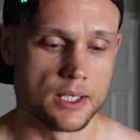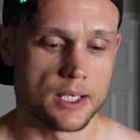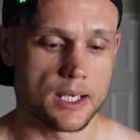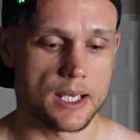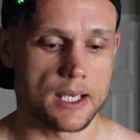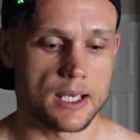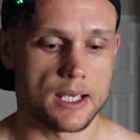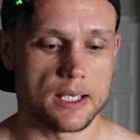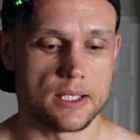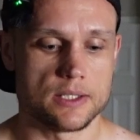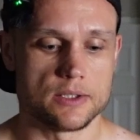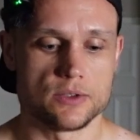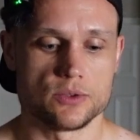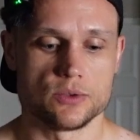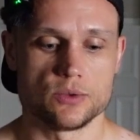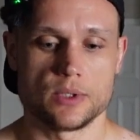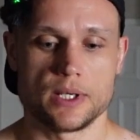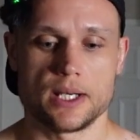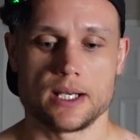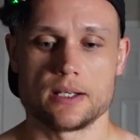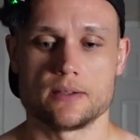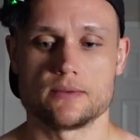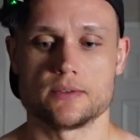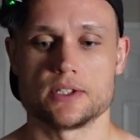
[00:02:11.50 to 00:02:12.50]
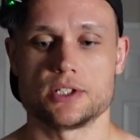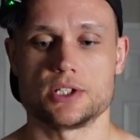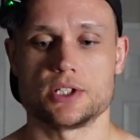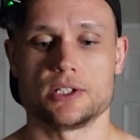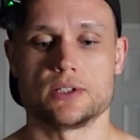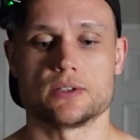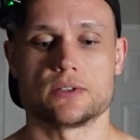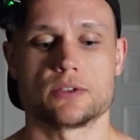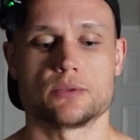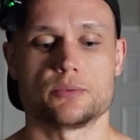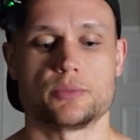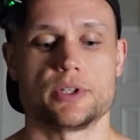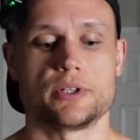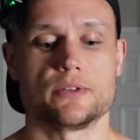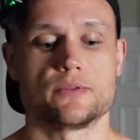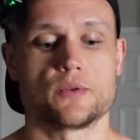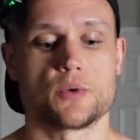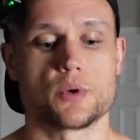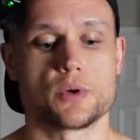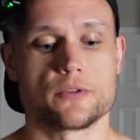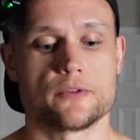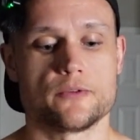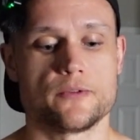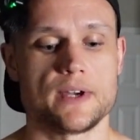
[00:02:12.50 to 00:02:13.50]
I do have the cheese on the plate
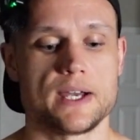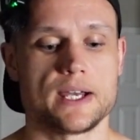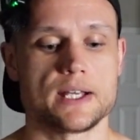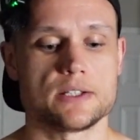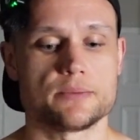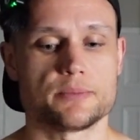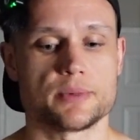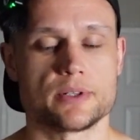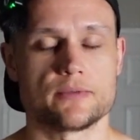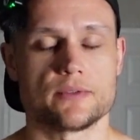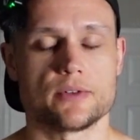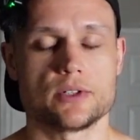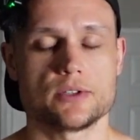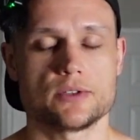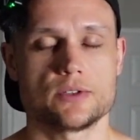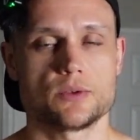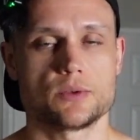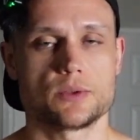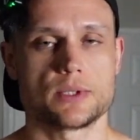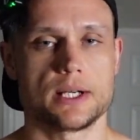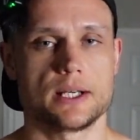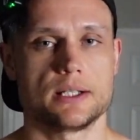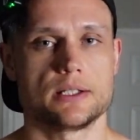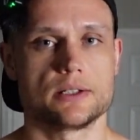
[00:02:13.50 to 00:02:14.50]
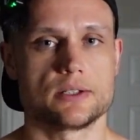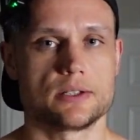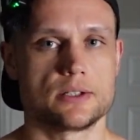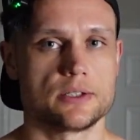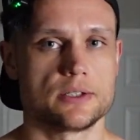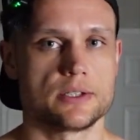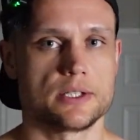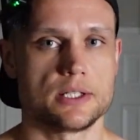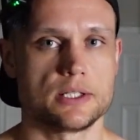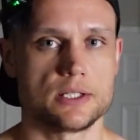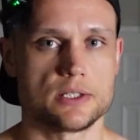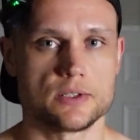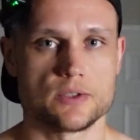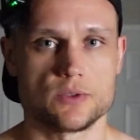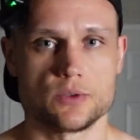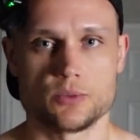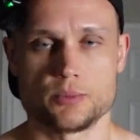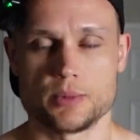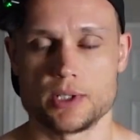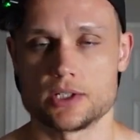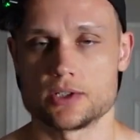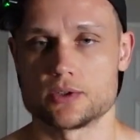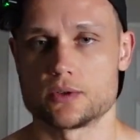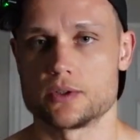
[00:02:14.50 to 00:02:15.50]
for fats, but I've also got it on there to
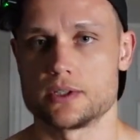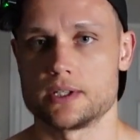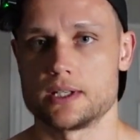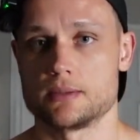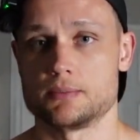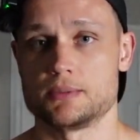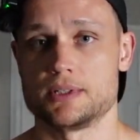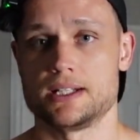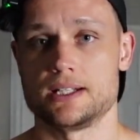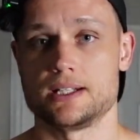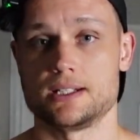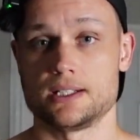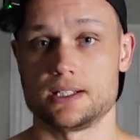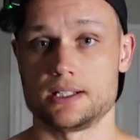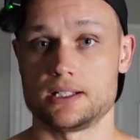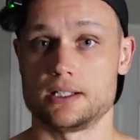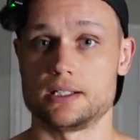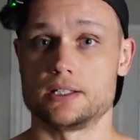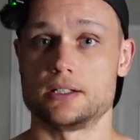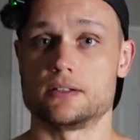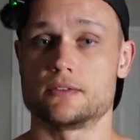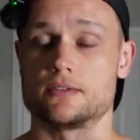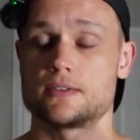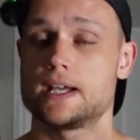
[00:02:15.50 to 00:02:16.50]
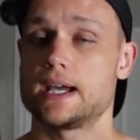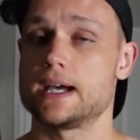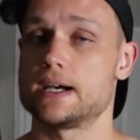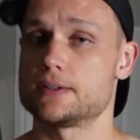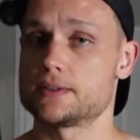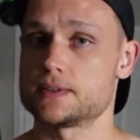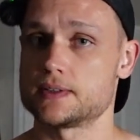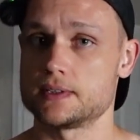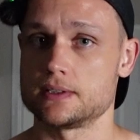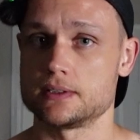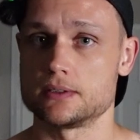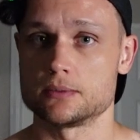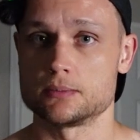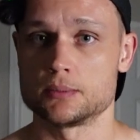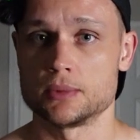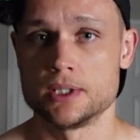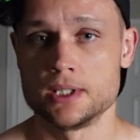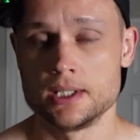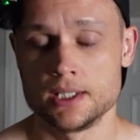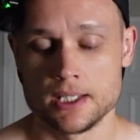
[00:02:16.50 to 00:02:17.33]
make sure that I'm getting in enough calcium.